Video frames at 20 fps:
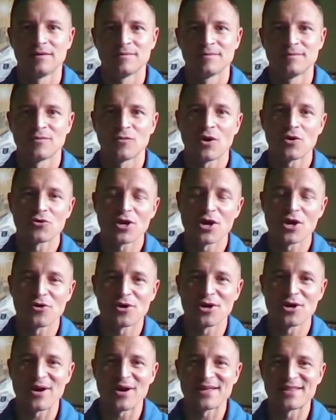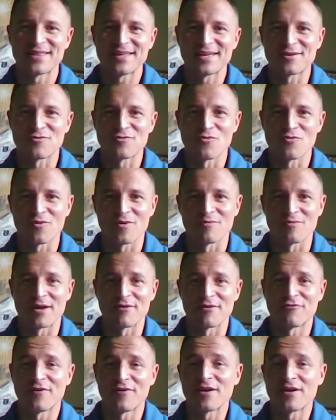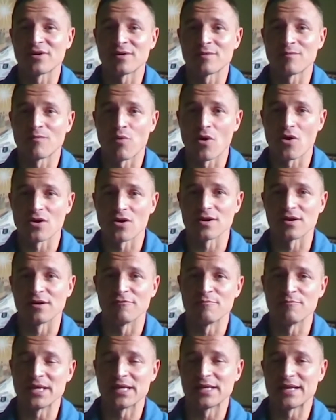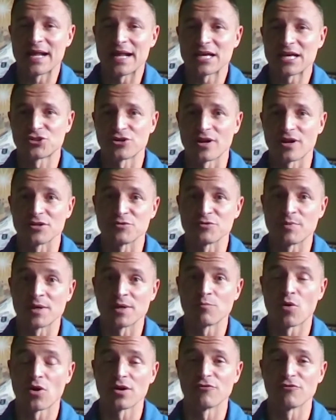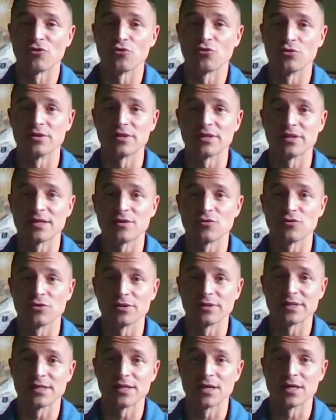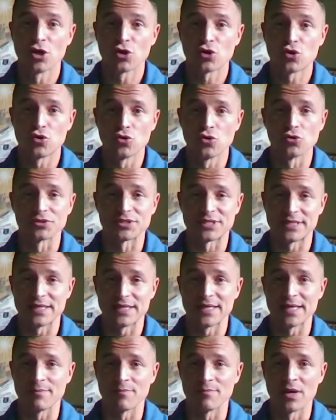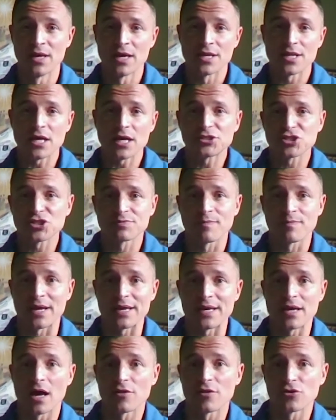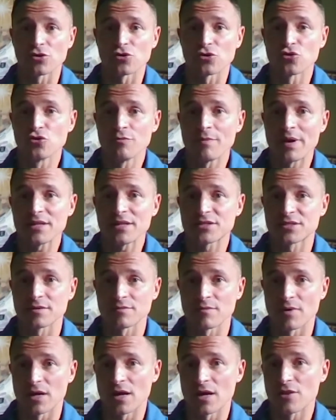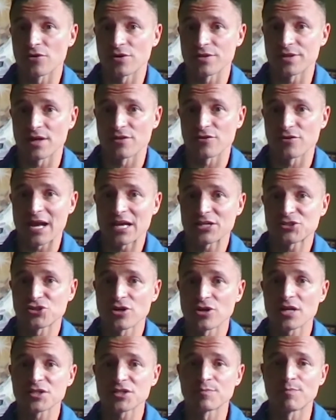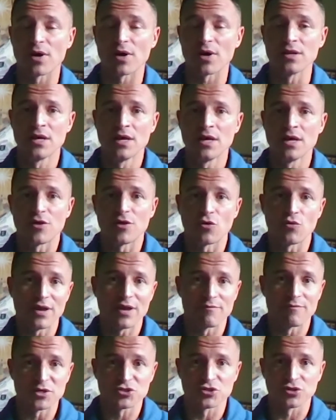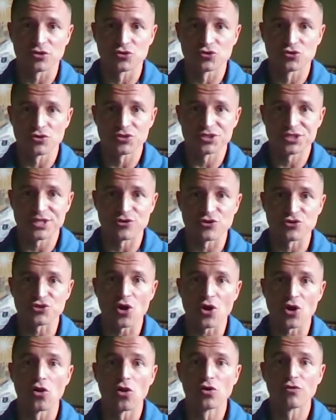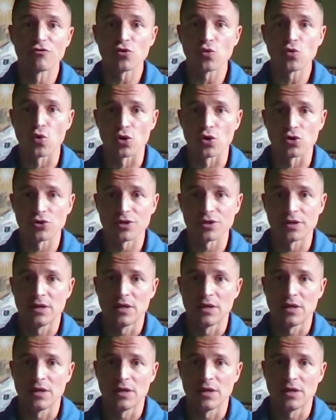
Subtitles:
Well, Coco, I think my favorite part of being an astronaut is being part of a really, really cool team. Not just my other crewmates, the other astronauts, but that we have mission control centers all over the world.